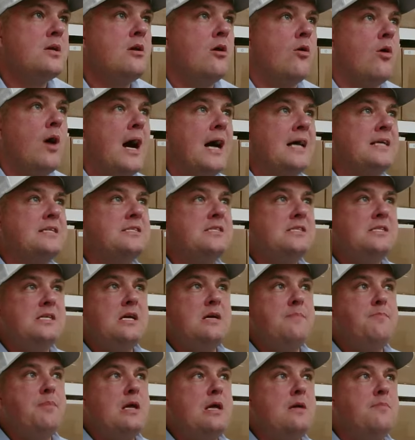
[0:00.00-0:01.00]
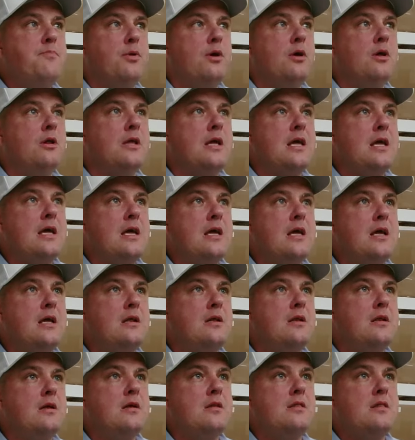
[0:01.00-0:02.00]
I see people
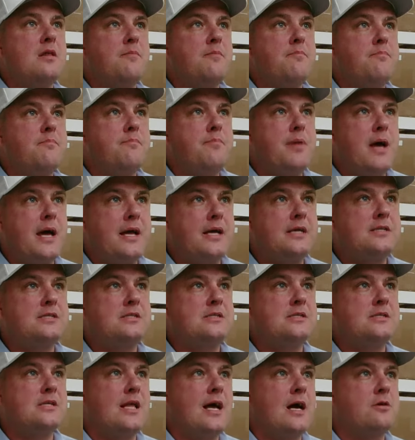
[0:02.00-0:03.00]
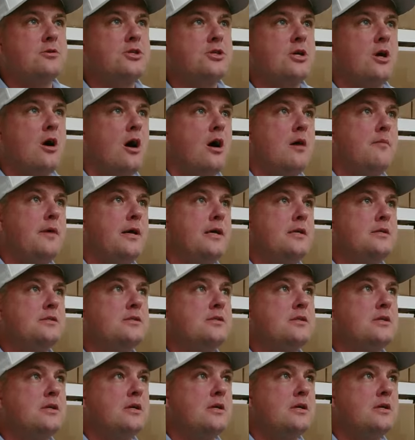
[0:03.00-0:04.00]
in the Pegasus Lounge comments,